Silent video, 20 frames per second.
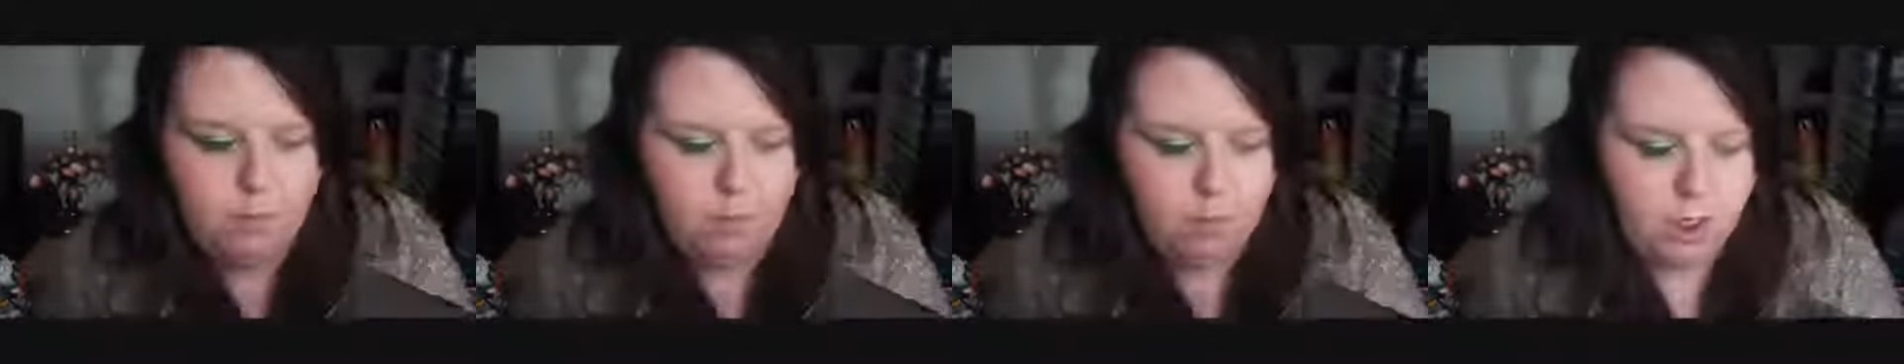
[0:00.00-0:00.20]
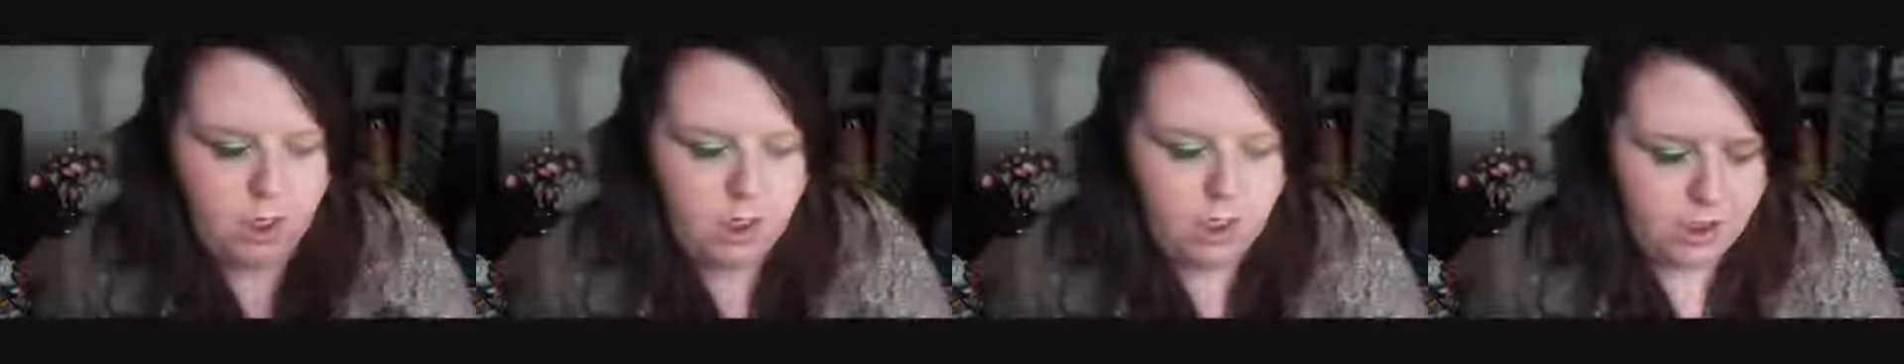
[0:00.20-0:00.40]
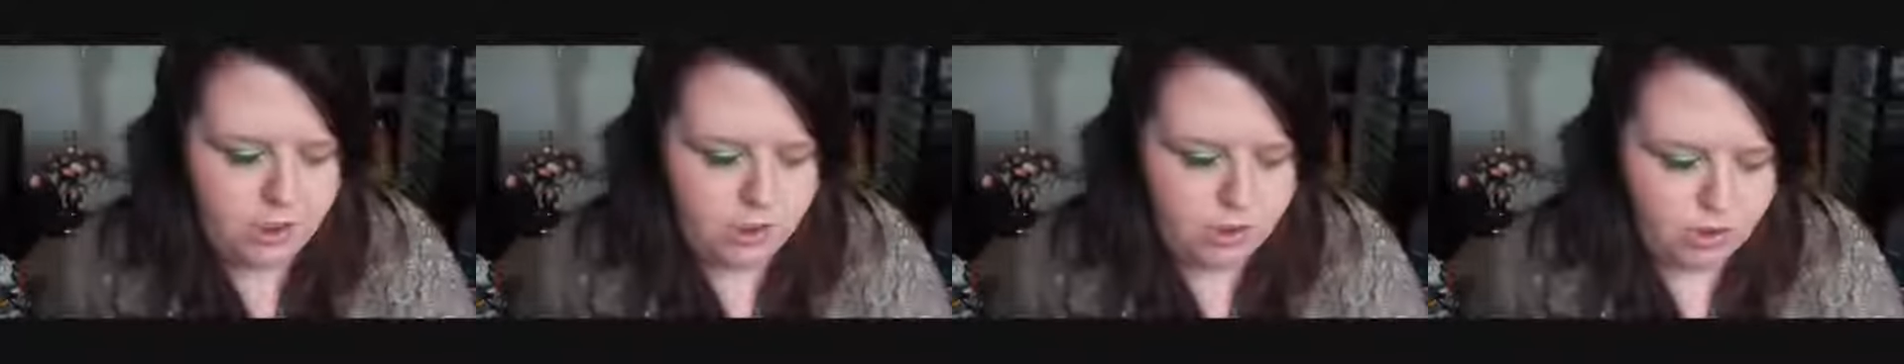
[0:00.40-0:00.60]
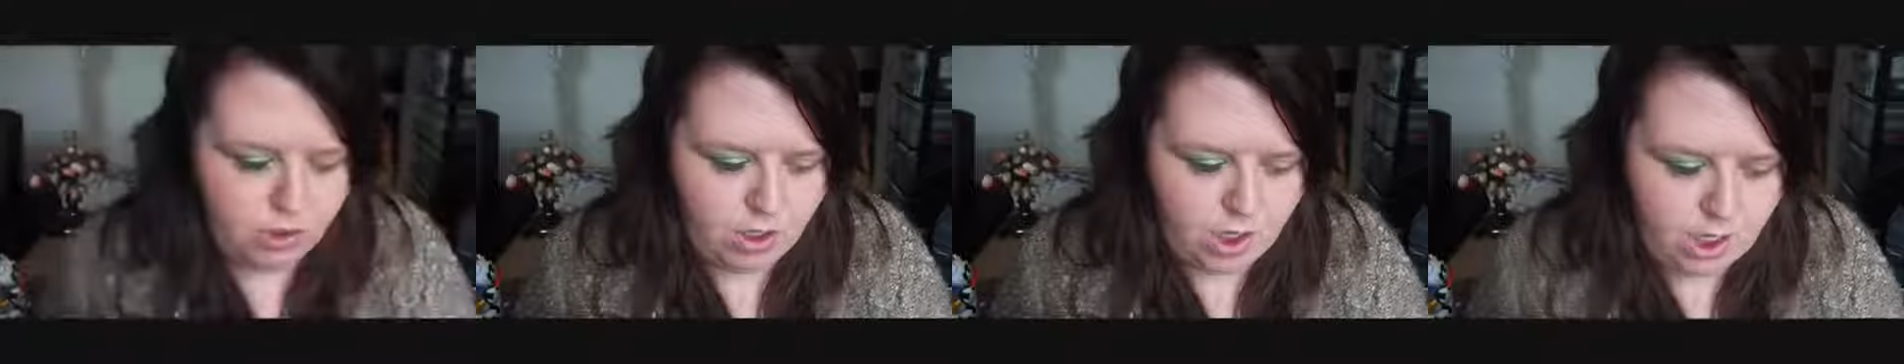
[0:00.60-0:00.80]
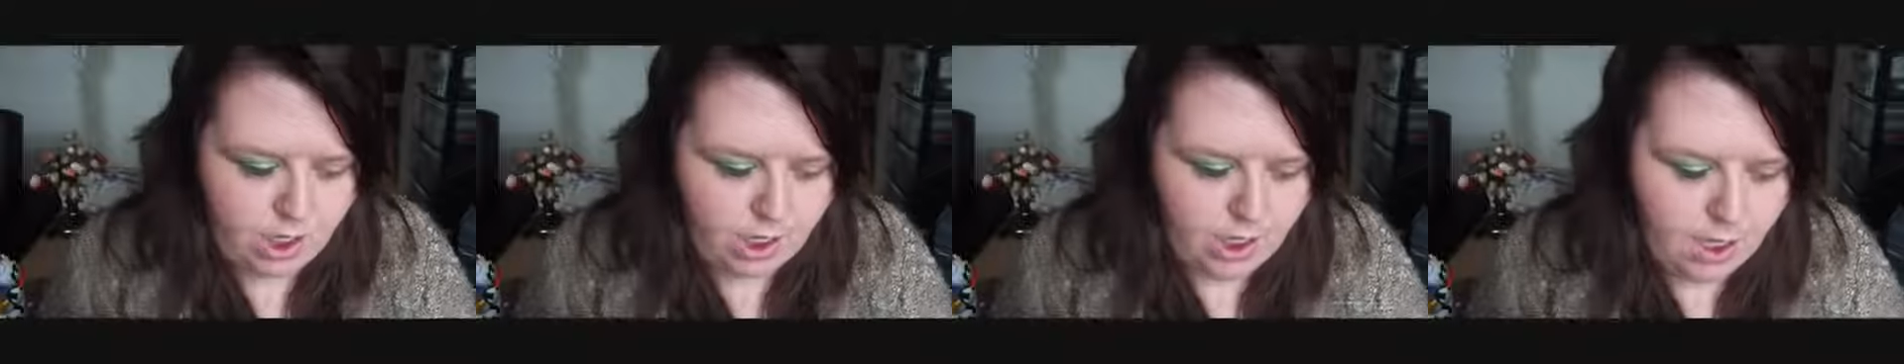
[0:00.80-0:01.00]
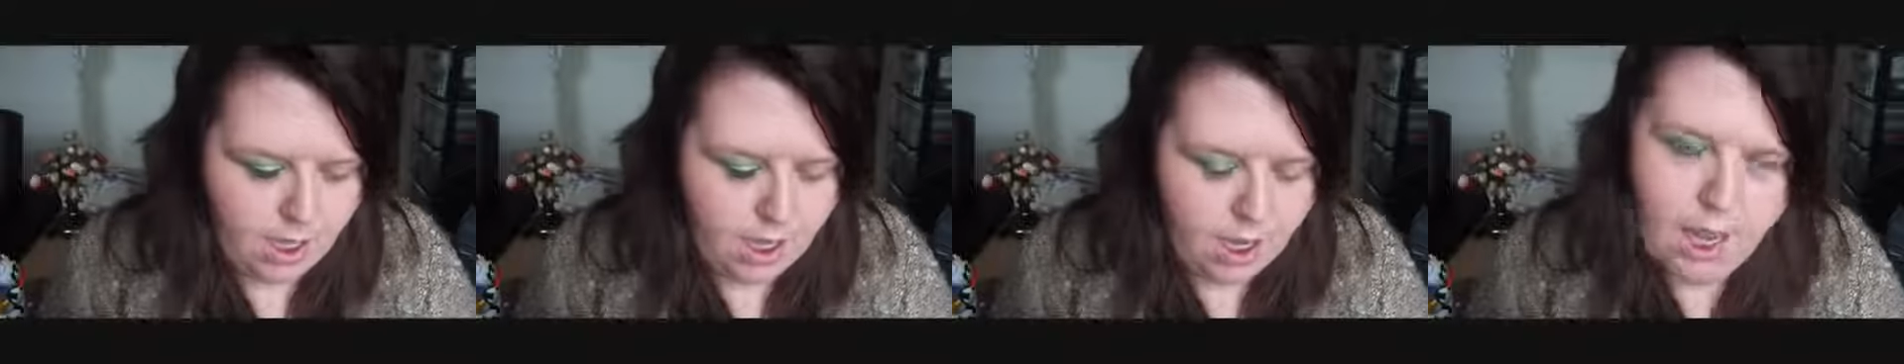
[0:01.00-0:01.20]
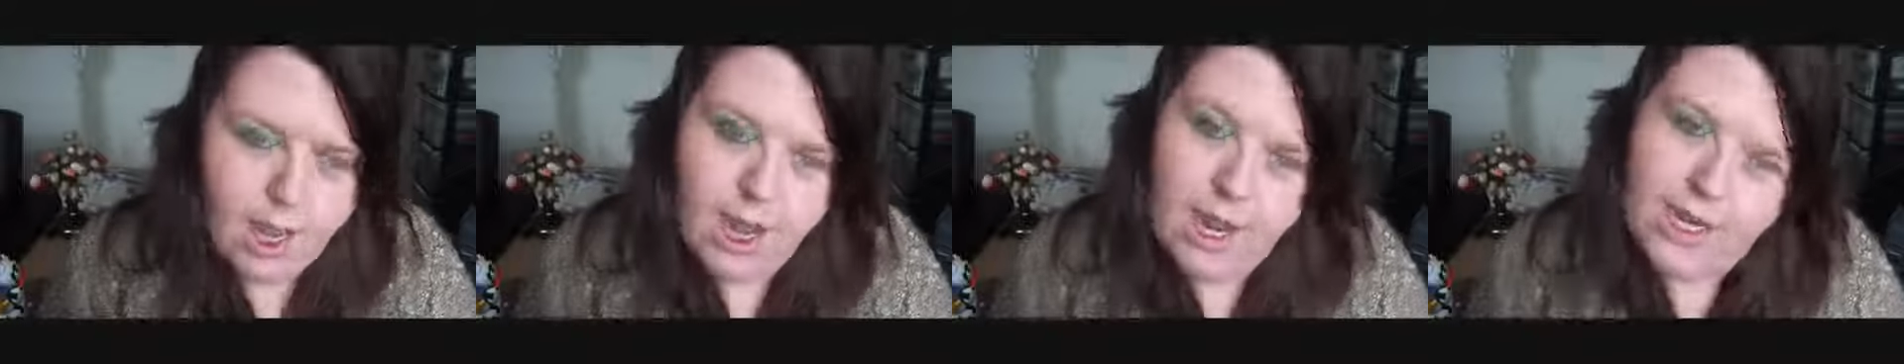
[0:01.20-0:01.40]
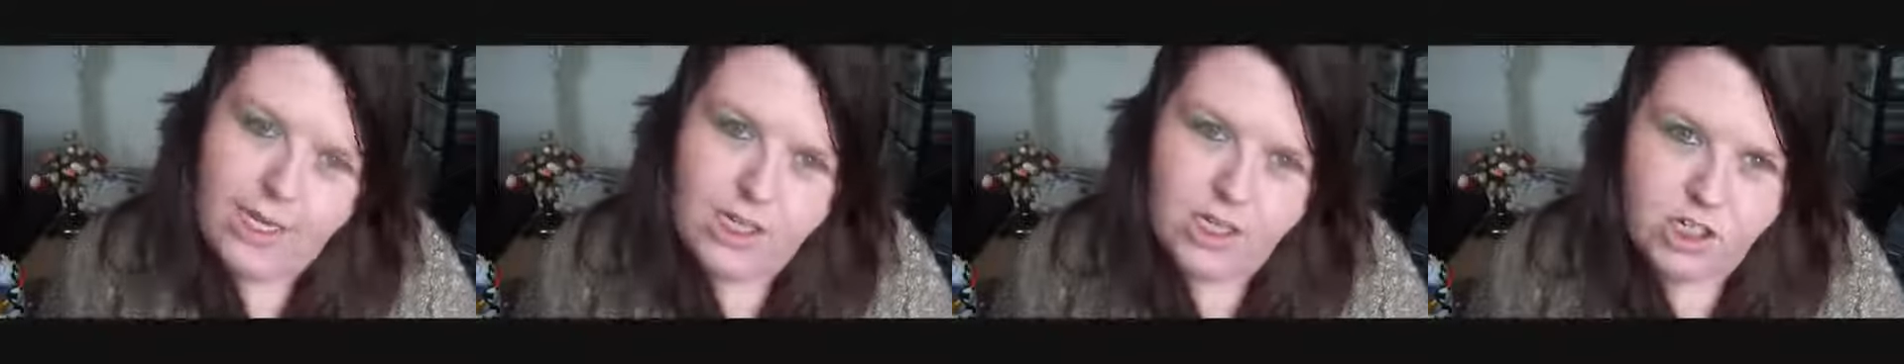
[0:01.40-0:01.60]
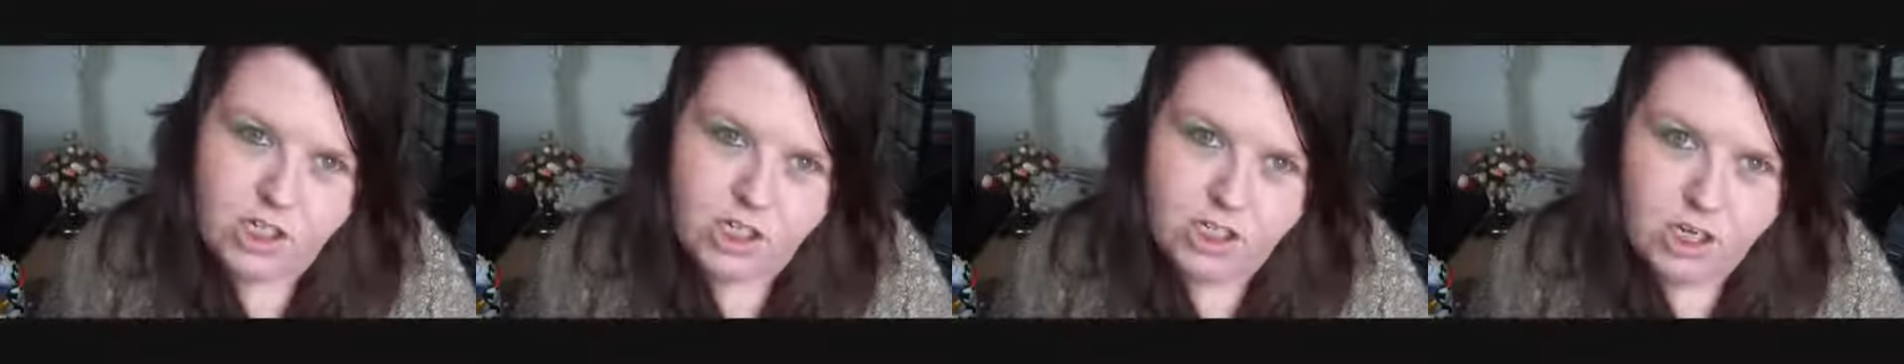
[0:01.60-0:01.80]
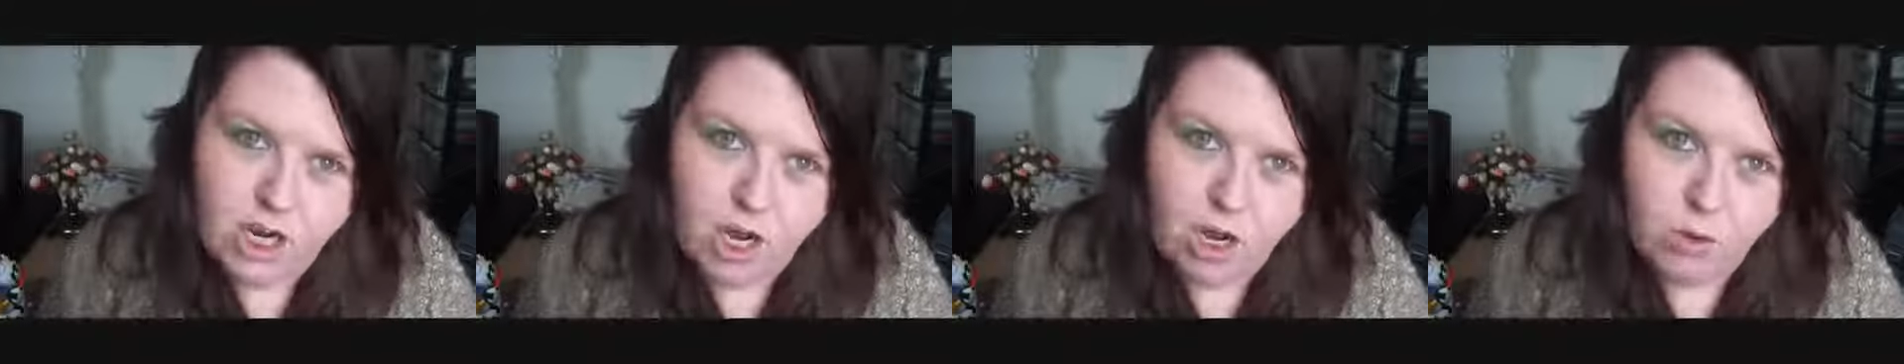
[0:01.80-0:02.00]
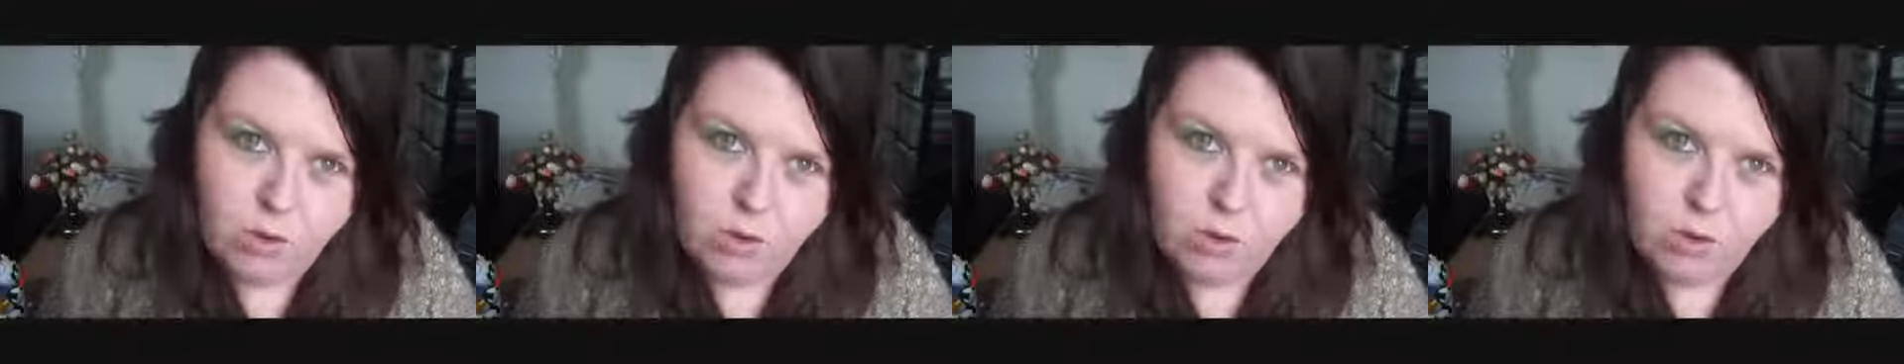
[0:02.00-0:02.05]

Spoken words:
is Money Tree, and it just